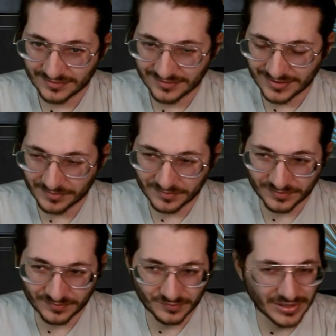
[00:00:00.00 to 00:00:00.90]
They
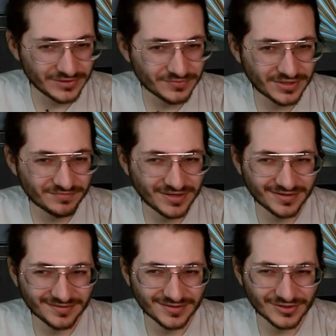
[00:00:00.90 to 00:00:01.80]
paid red mana
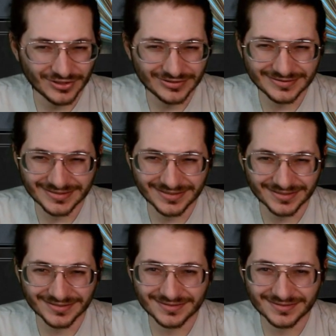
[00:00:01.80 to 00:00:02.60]
and then undid it.